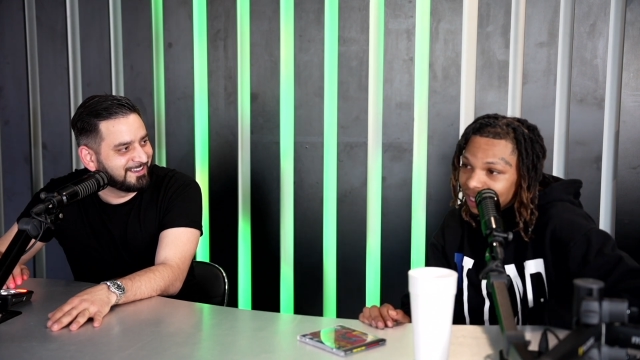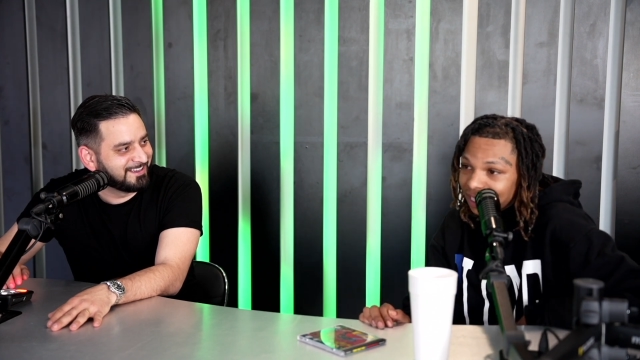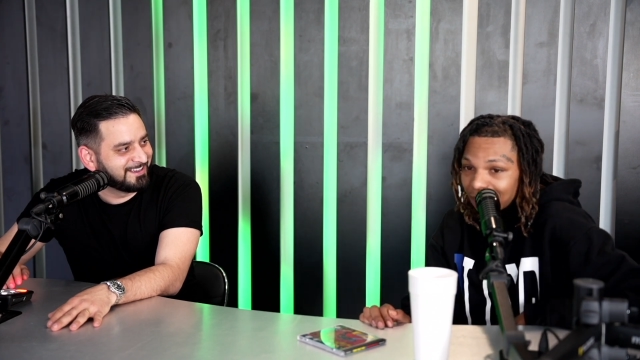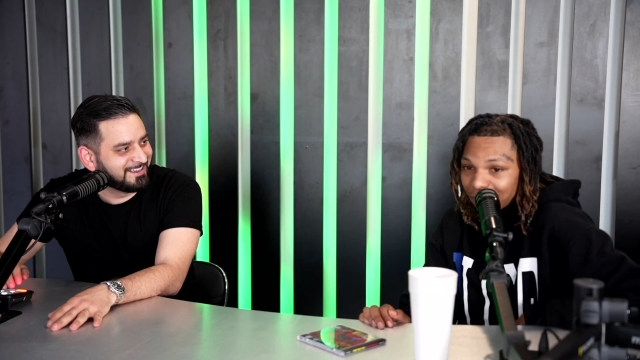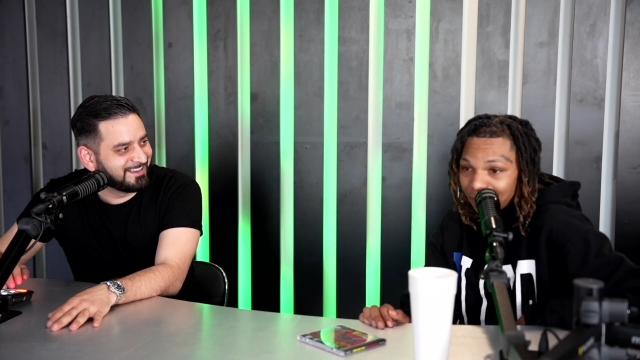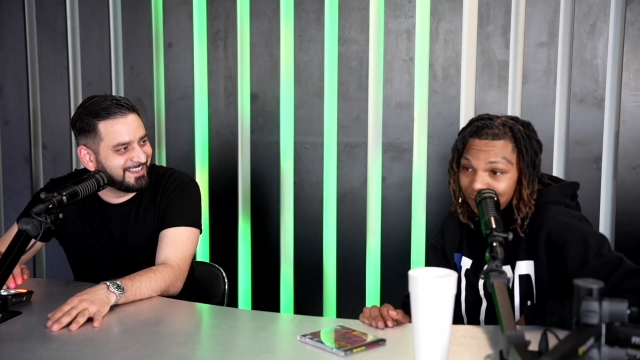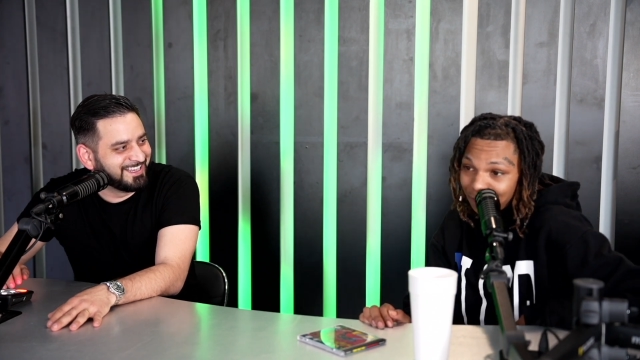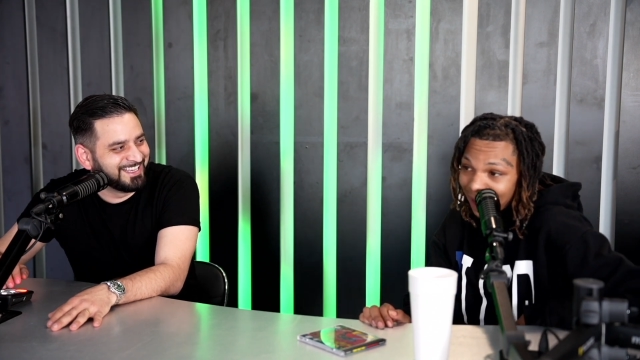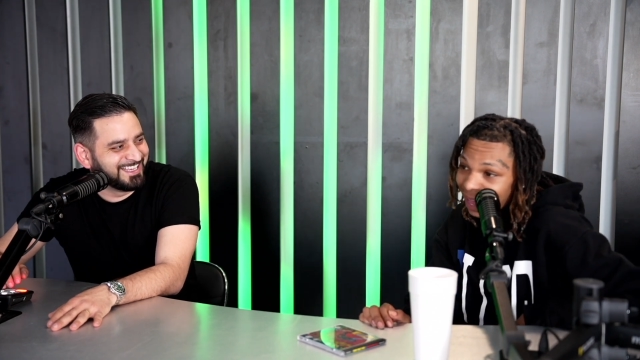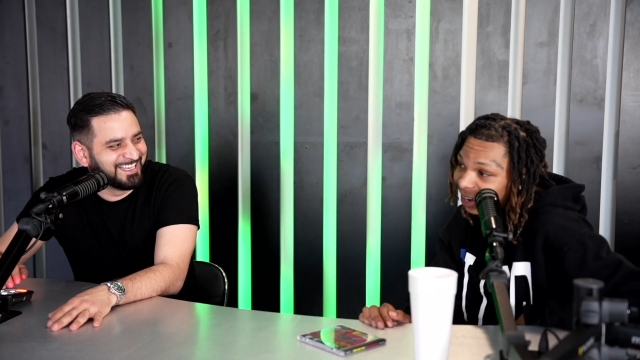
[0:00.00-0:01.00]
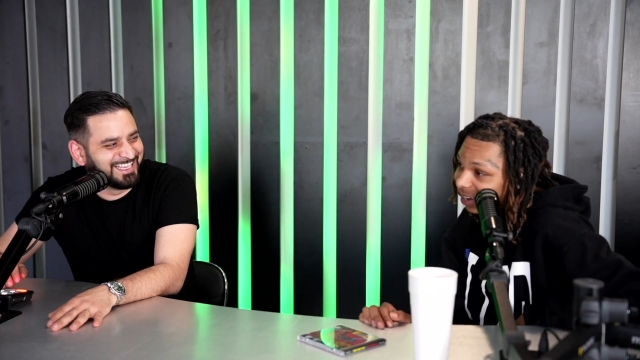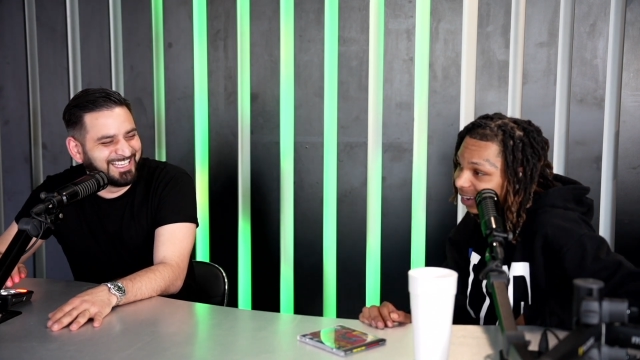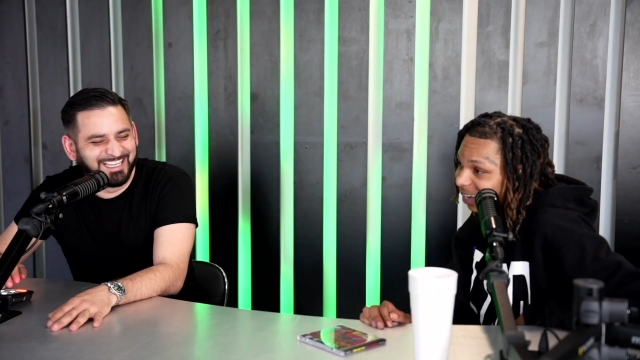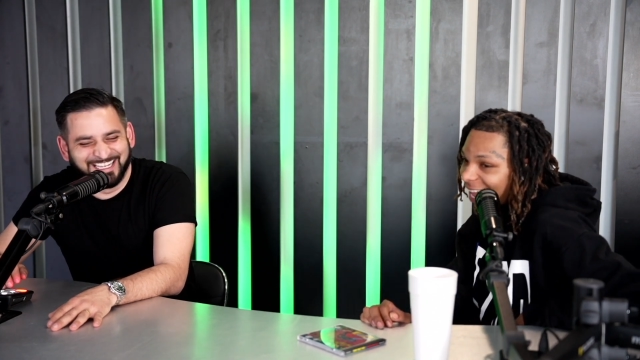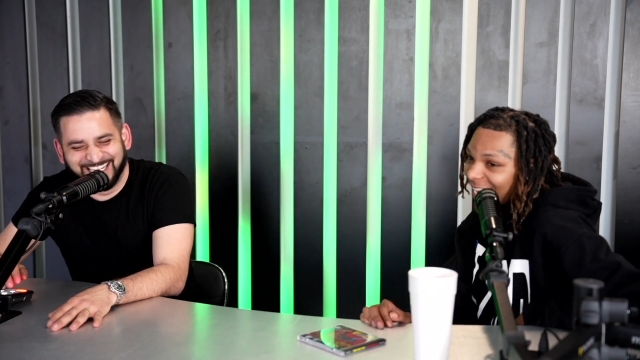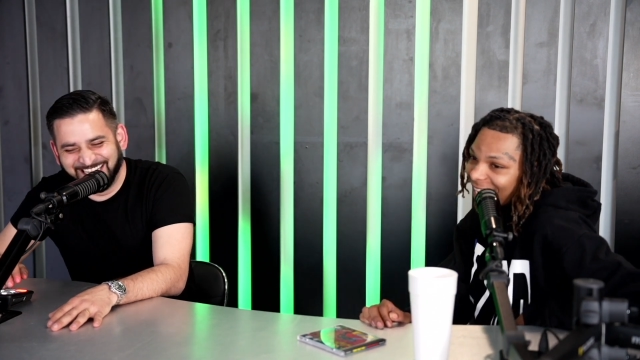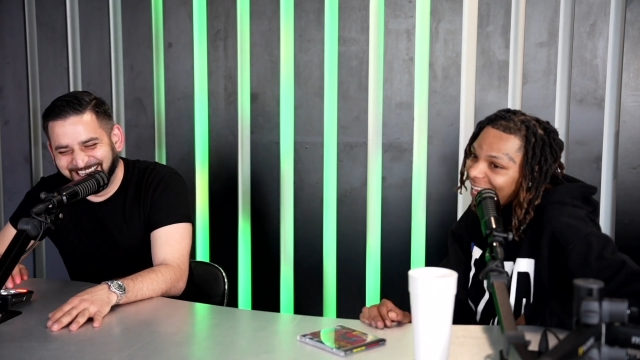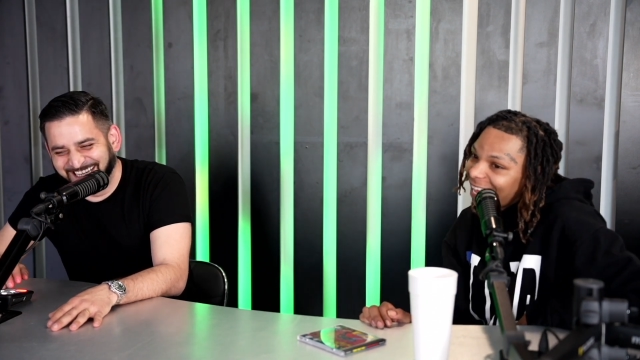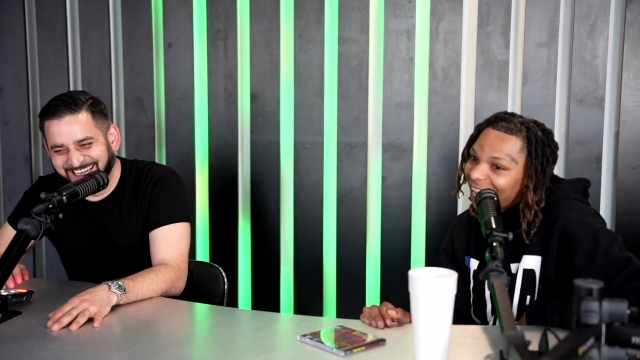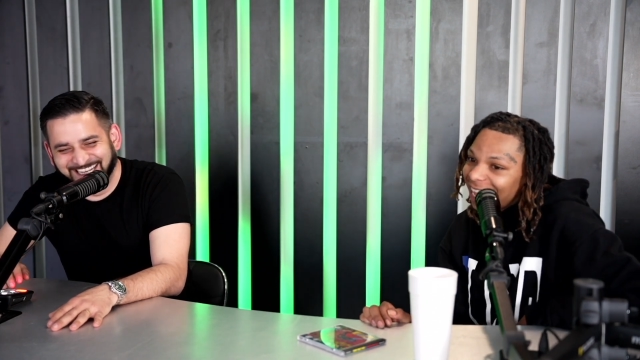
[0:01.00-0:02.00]
Speaker 1: except we better. like
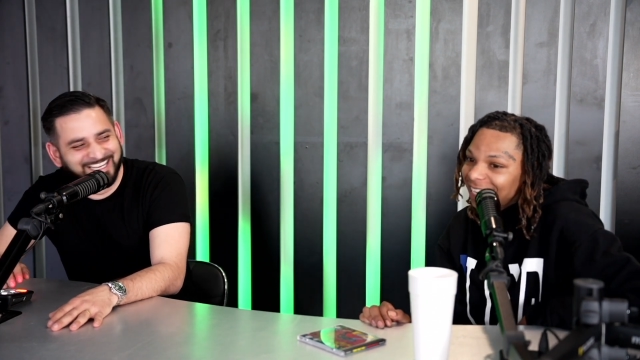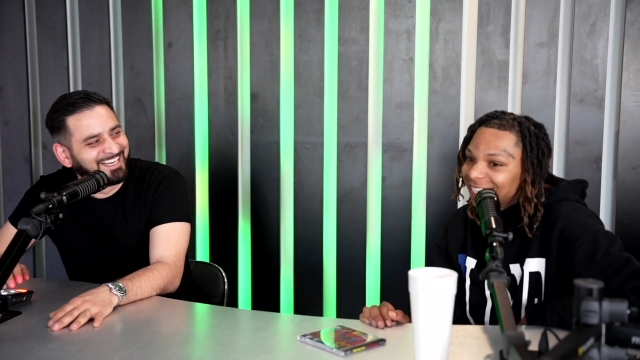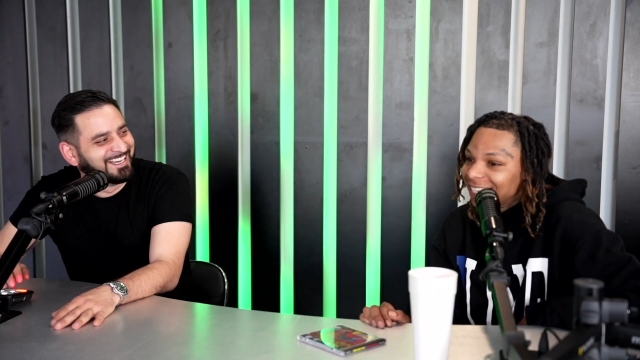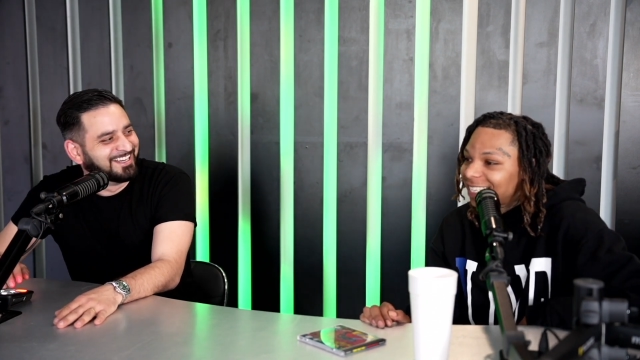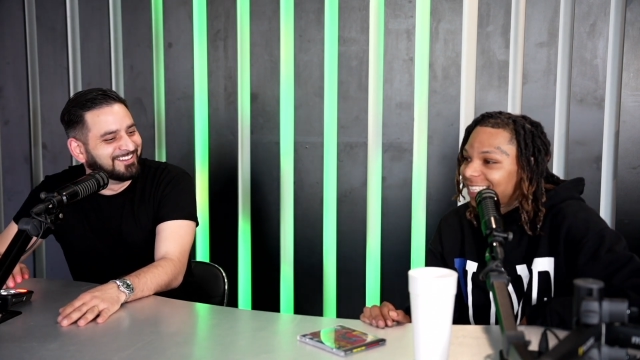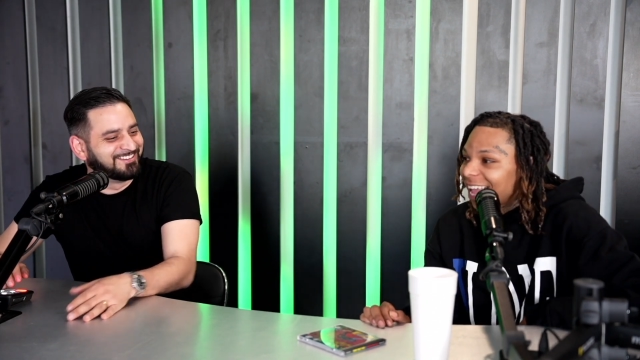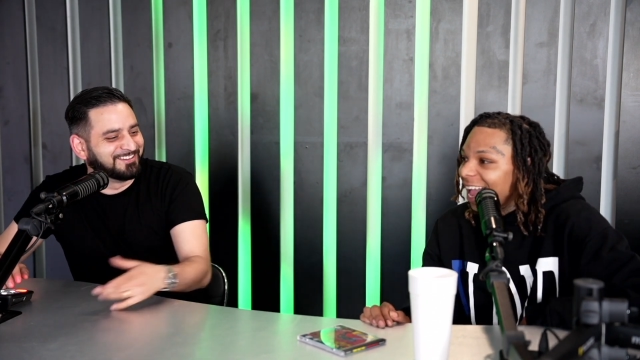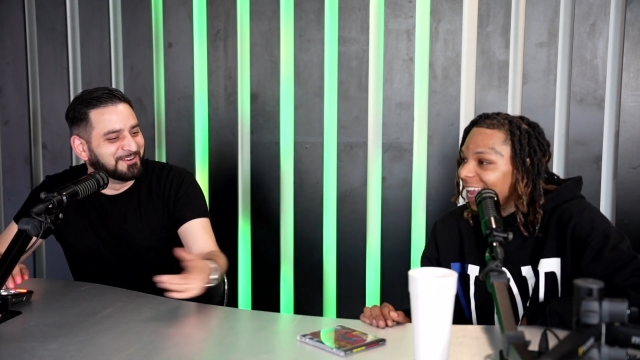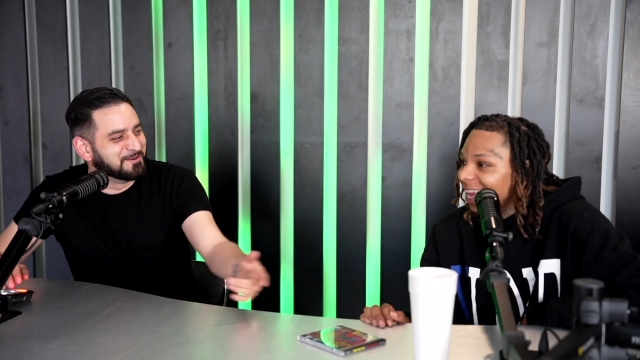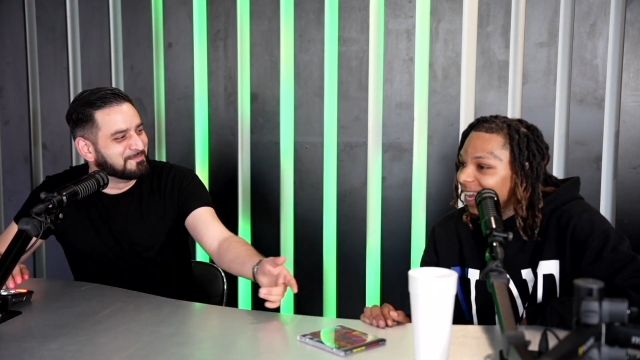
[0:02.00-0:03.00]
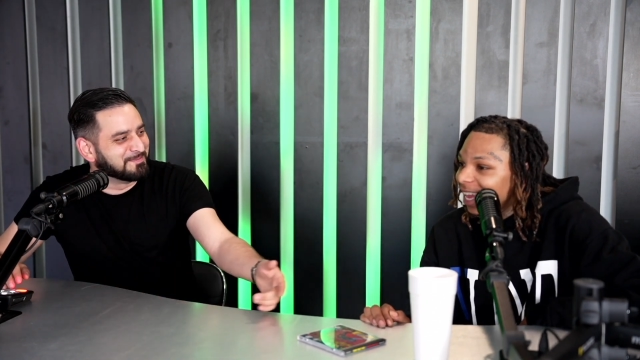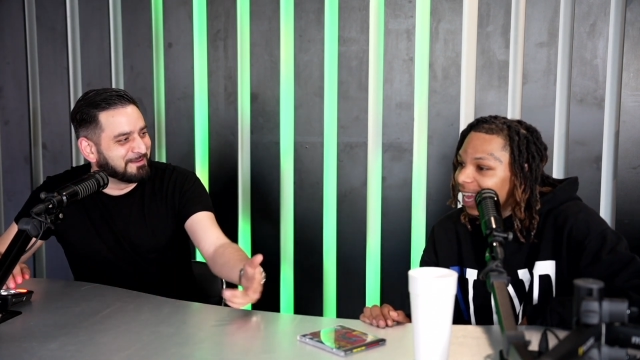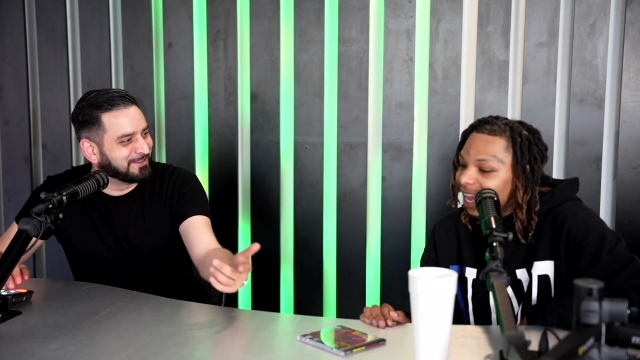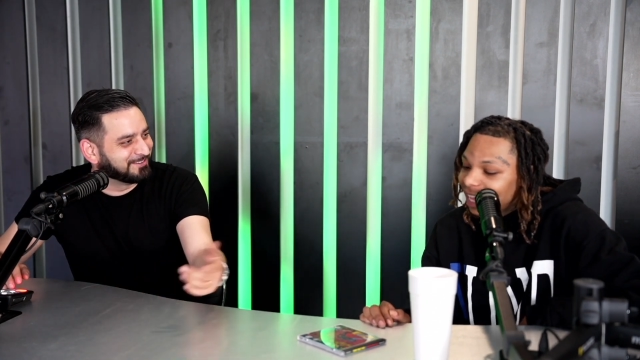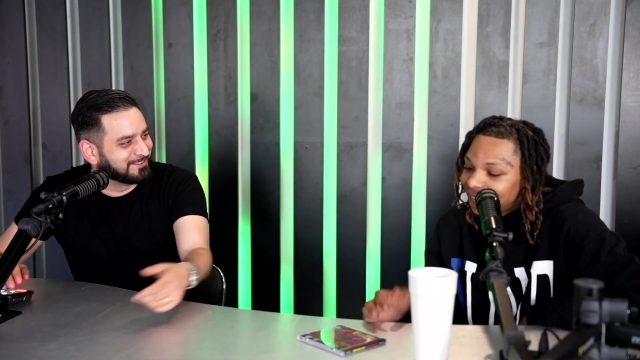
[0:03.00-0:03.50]
it's just that. Snoop. Maybe the